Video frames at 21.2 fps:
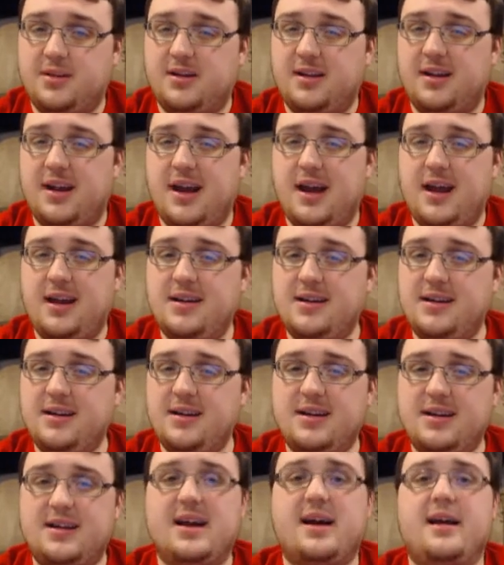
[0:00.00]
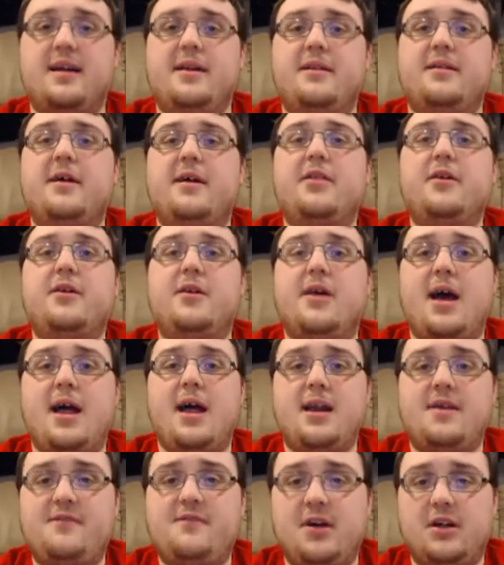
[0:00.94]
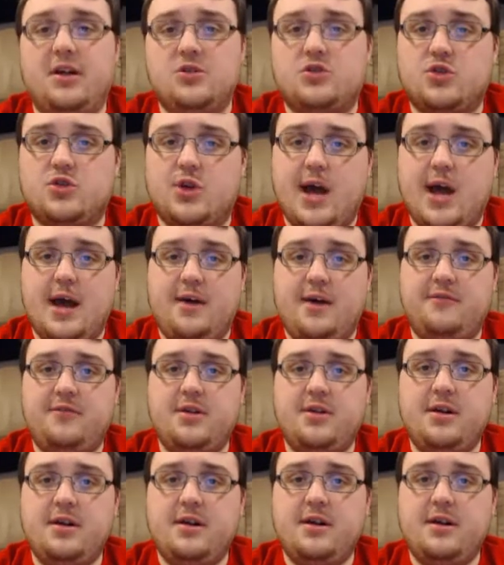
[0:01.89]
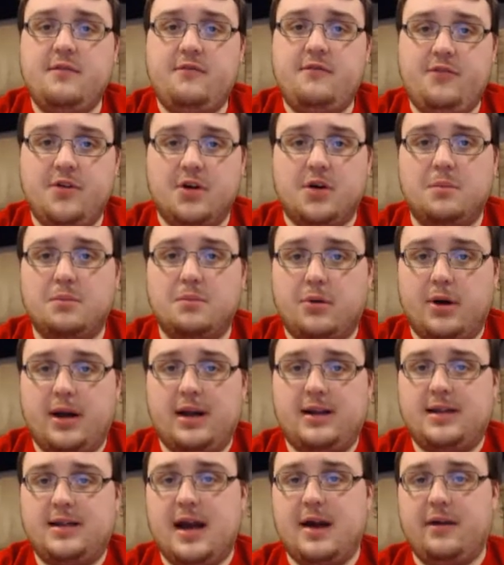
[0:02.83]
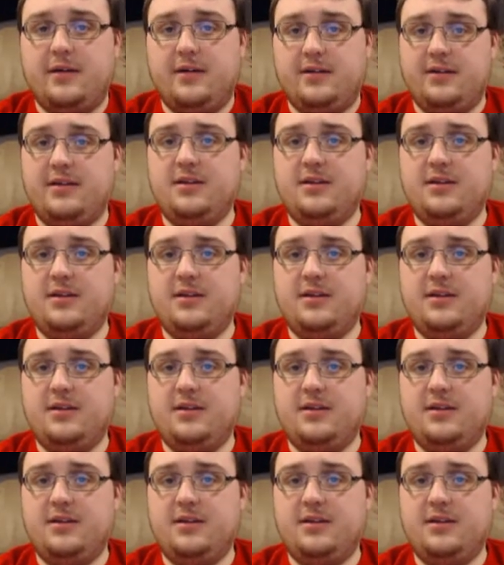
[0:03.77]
But today, got another NFL draft film breakdown.